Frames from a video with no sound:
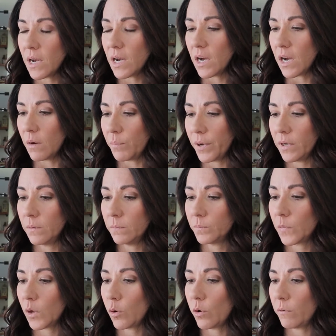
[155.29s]
up,
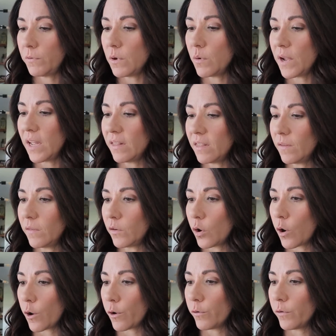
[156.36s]
or if you hit the
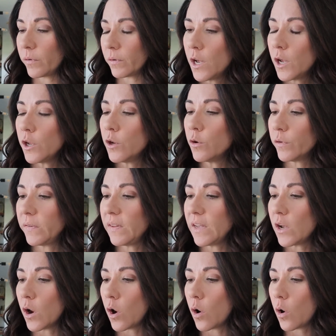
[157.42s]
stars, you'll
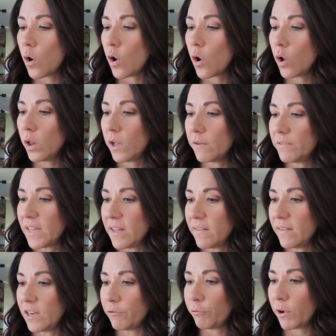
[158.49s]
see all of these
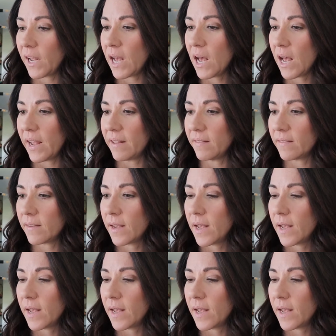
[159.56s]
different kinds.